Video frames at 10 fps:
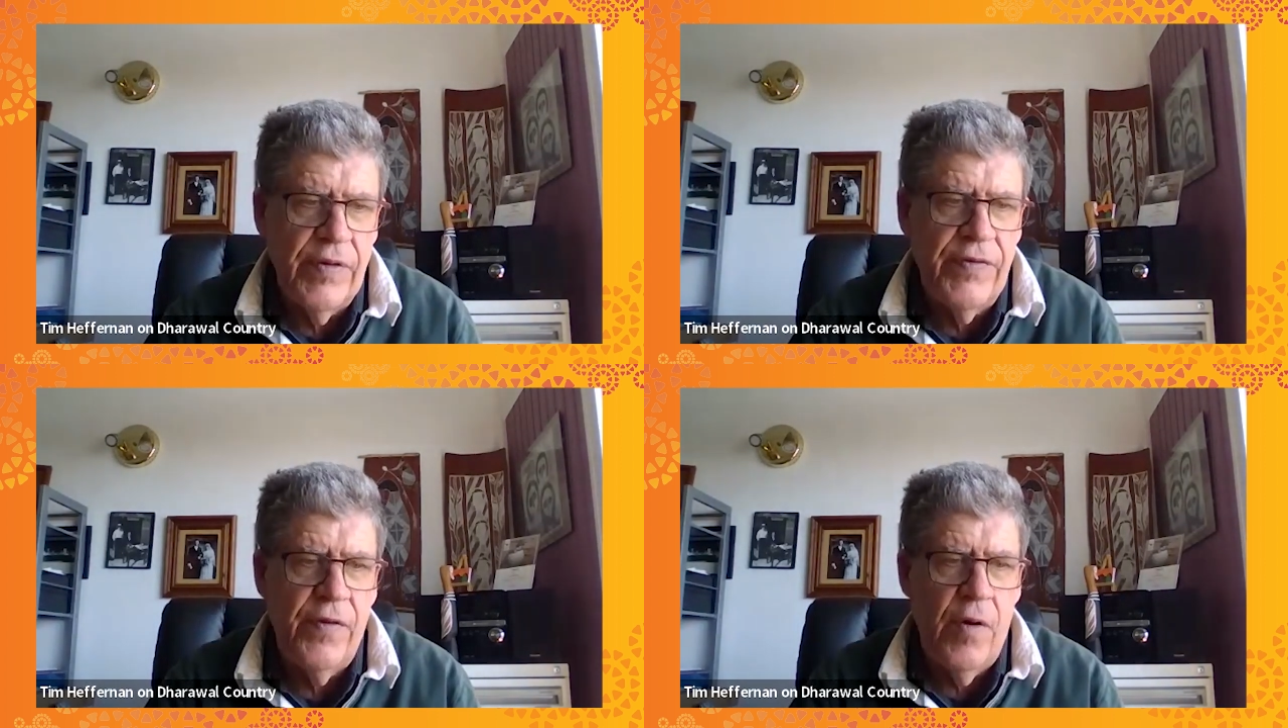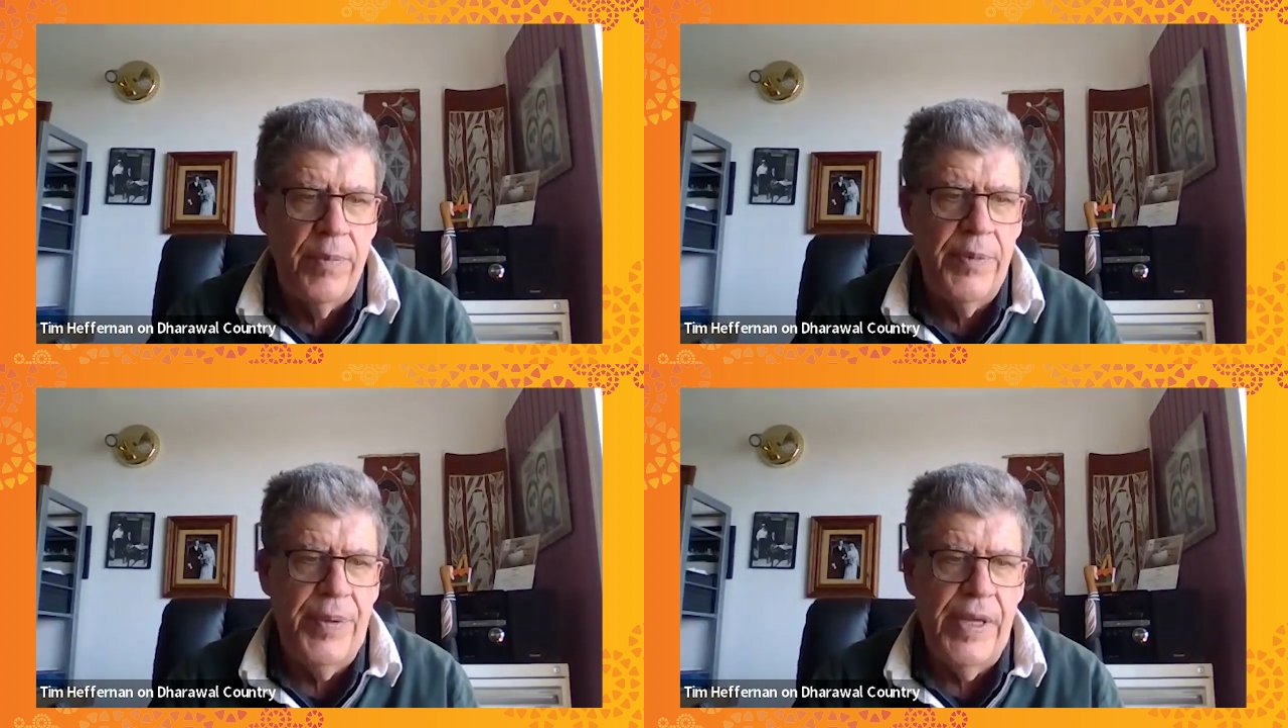we've
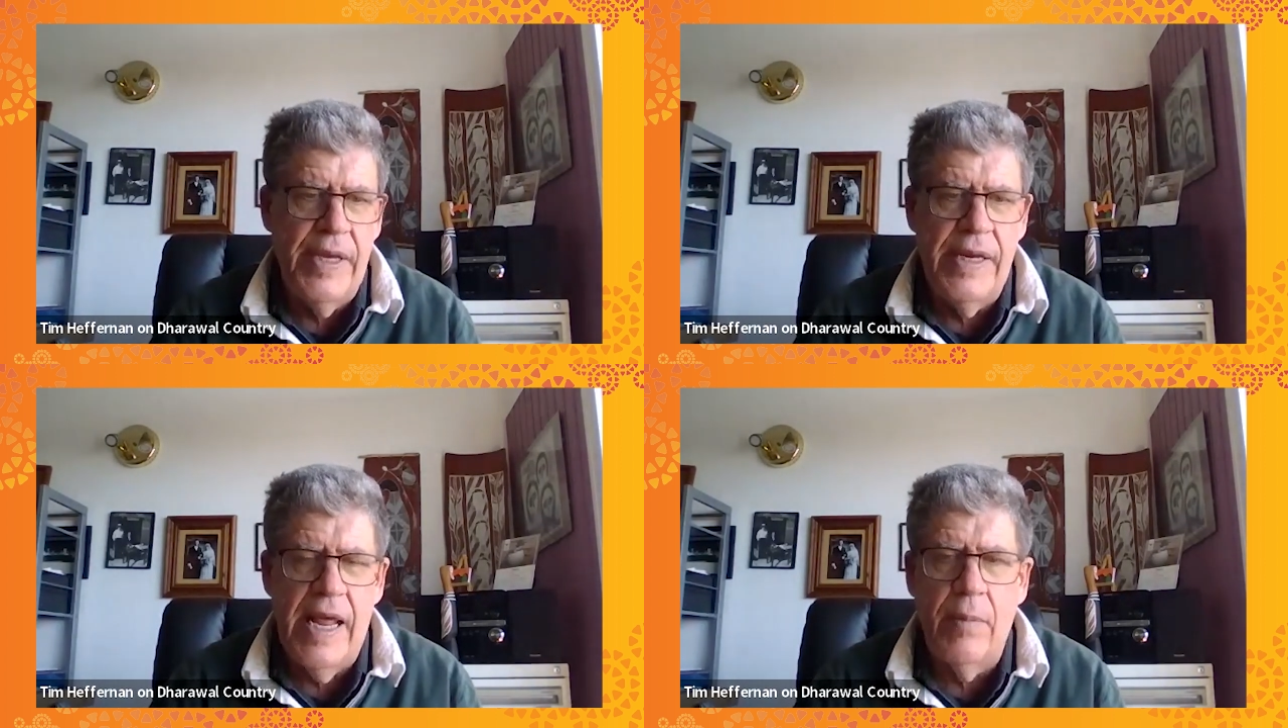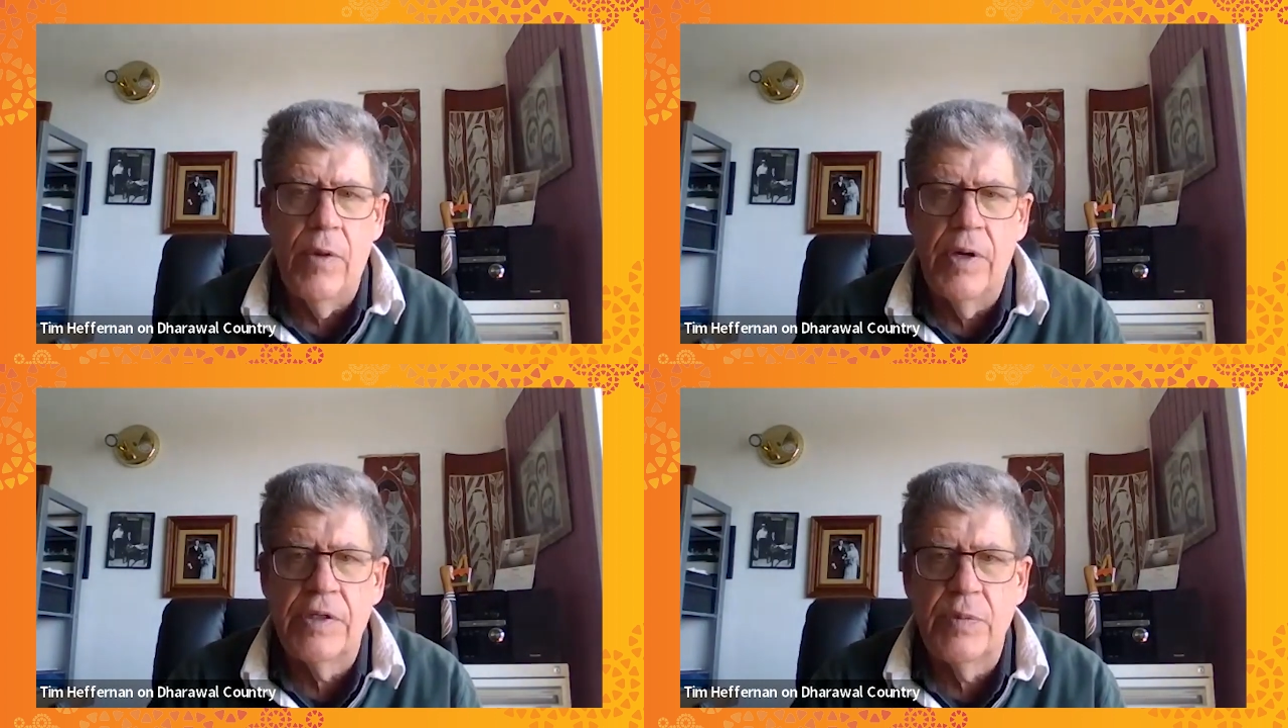formed peer
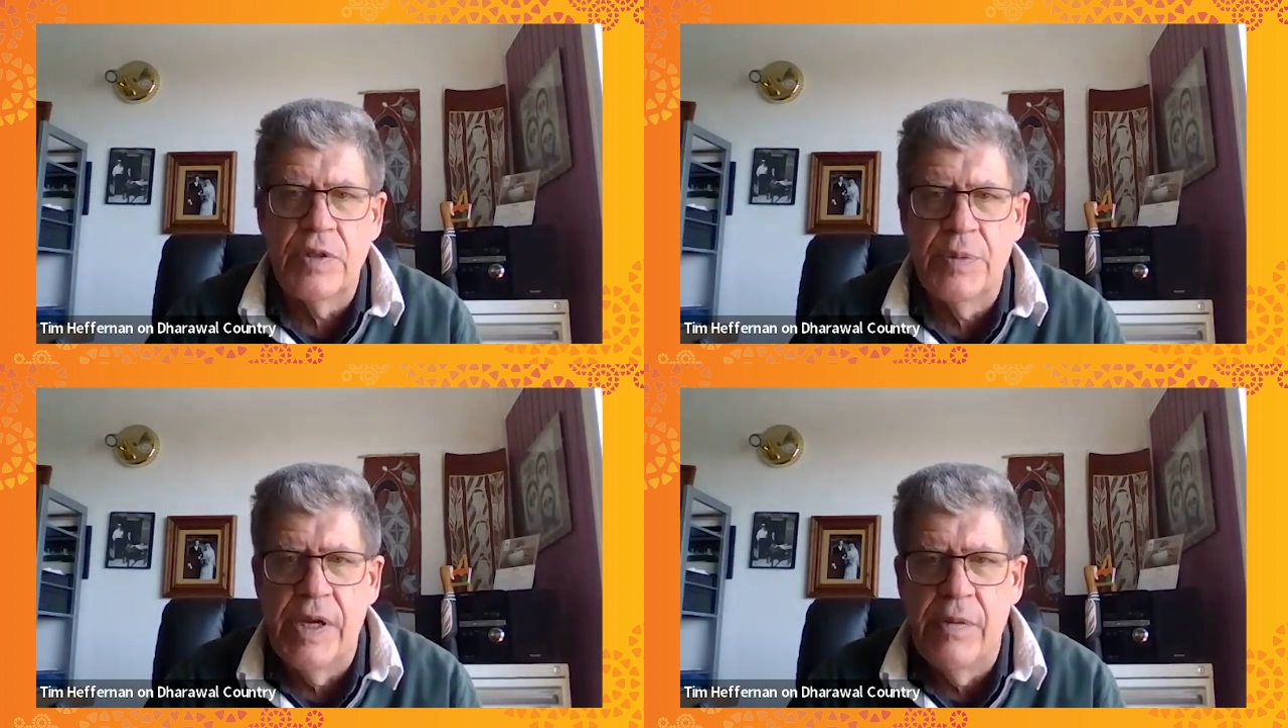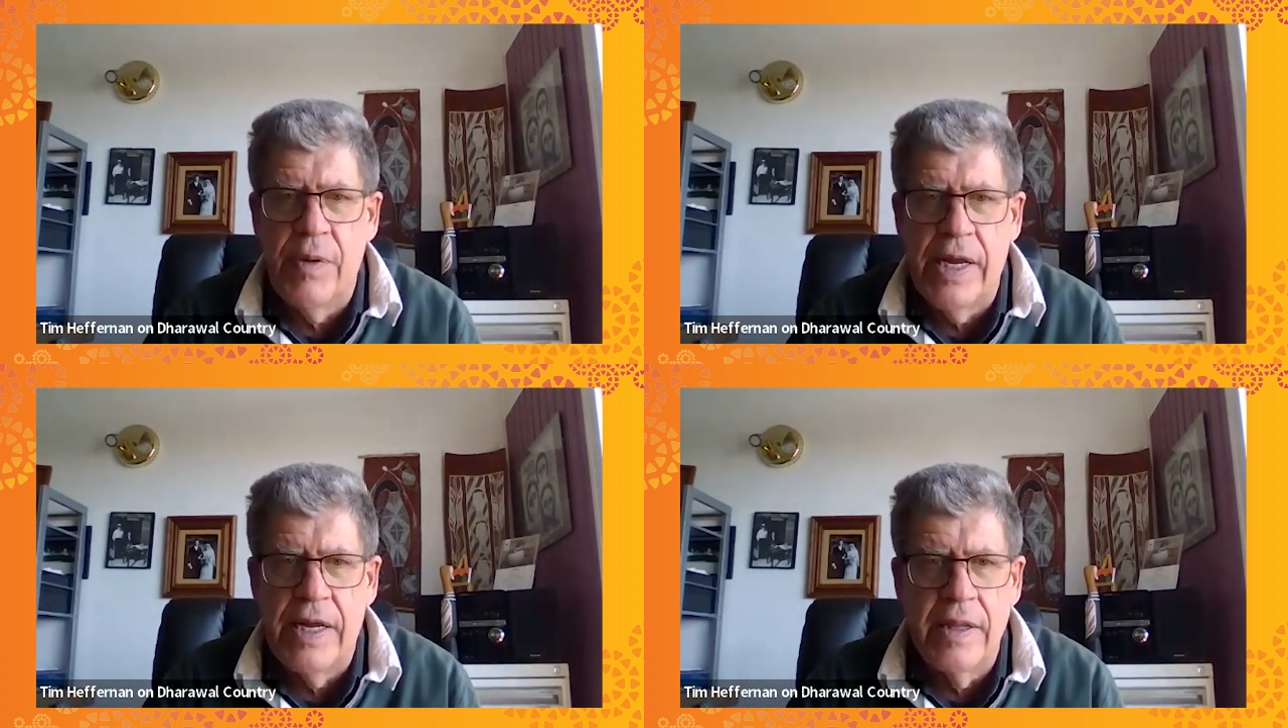networks which meet
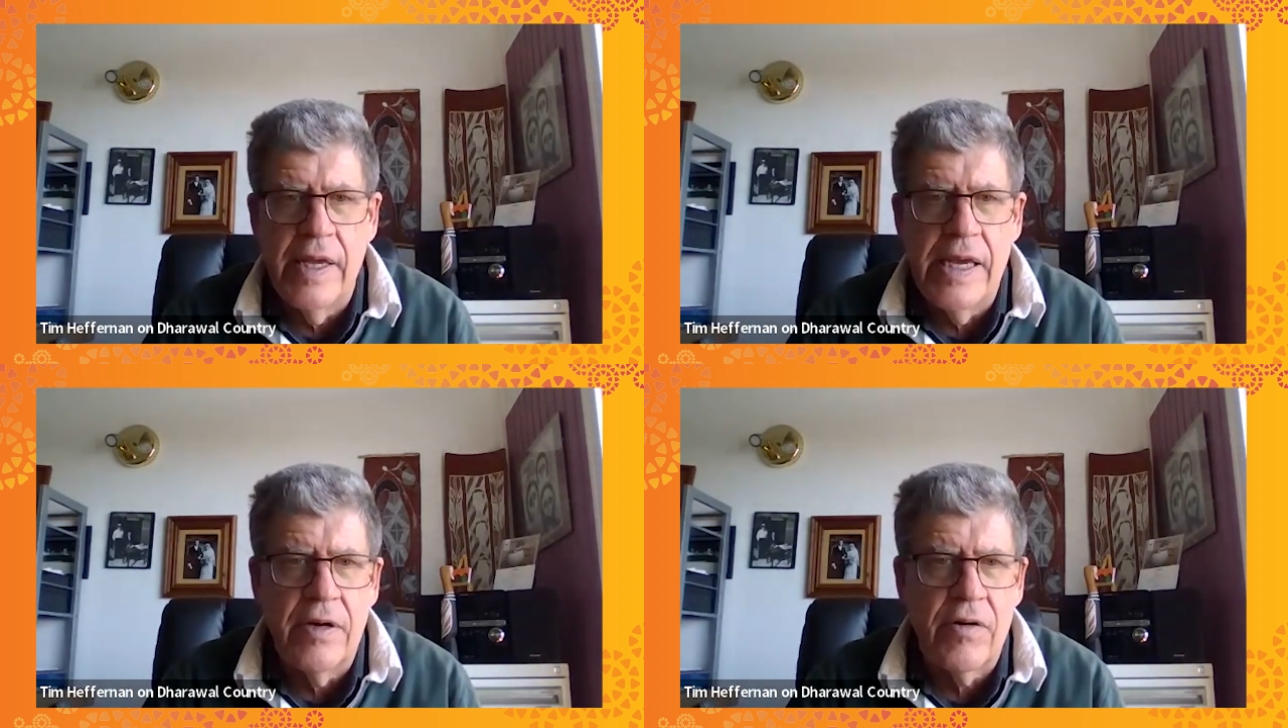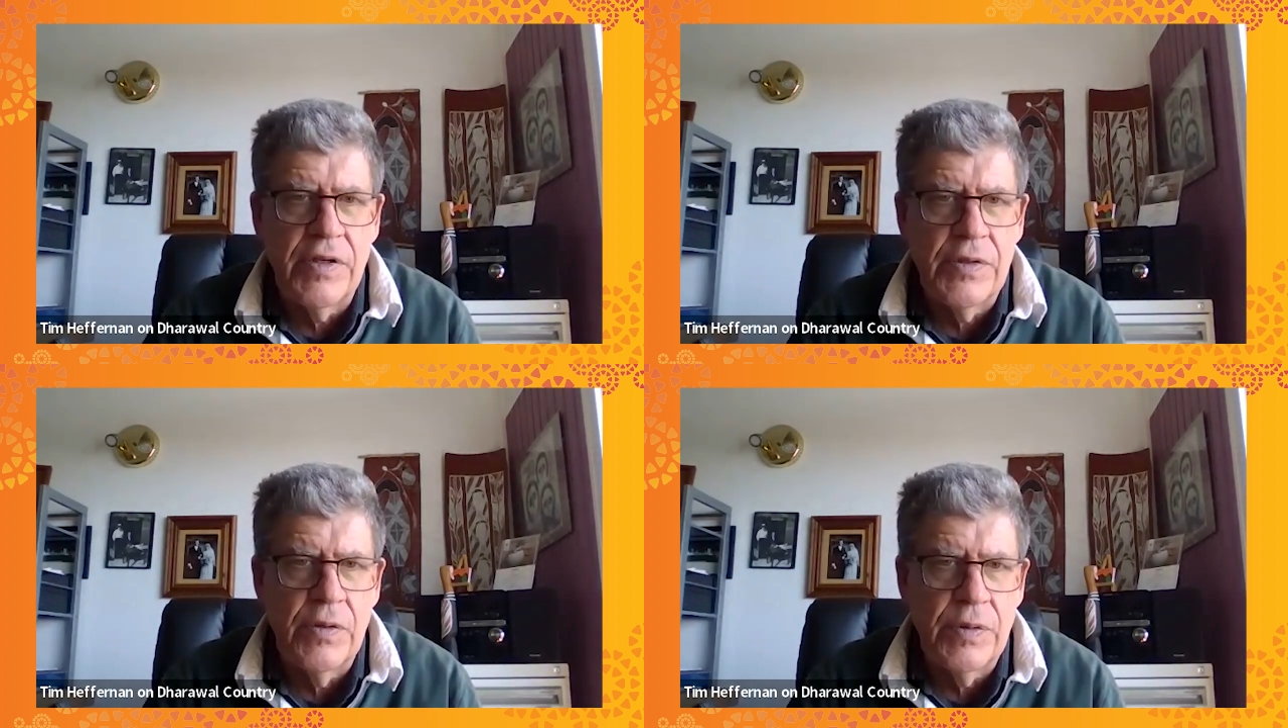regularly
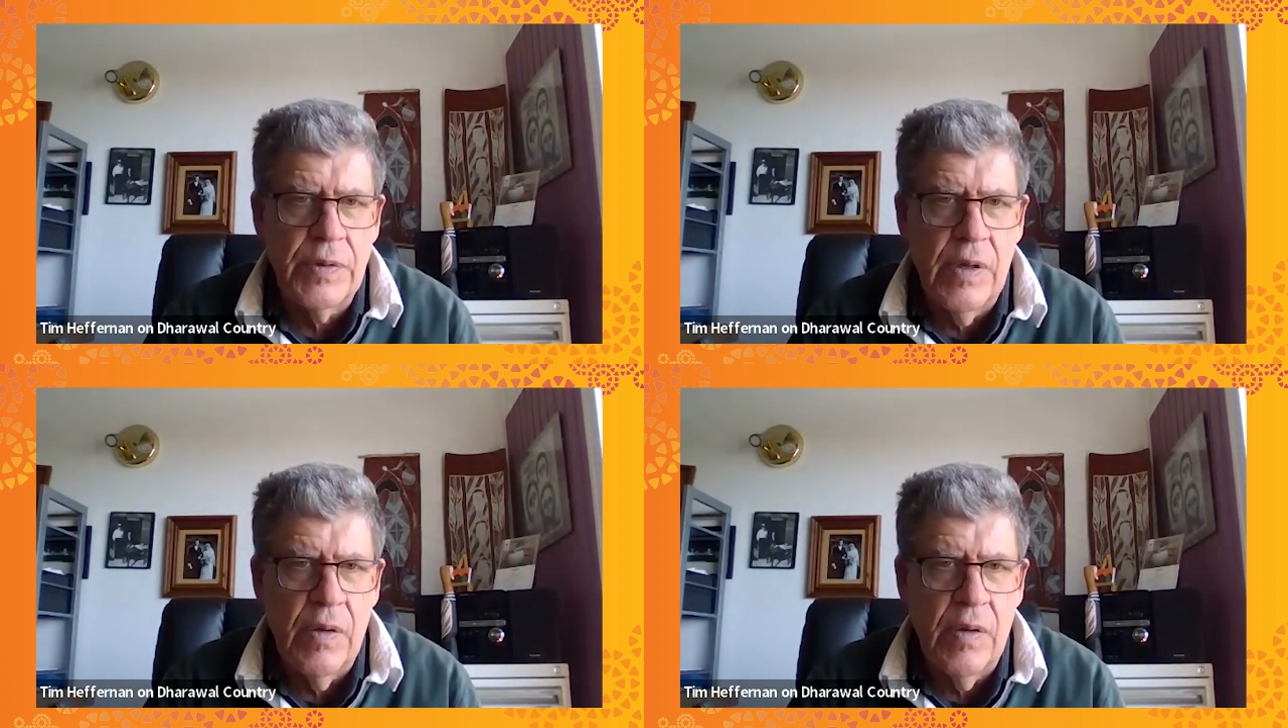across all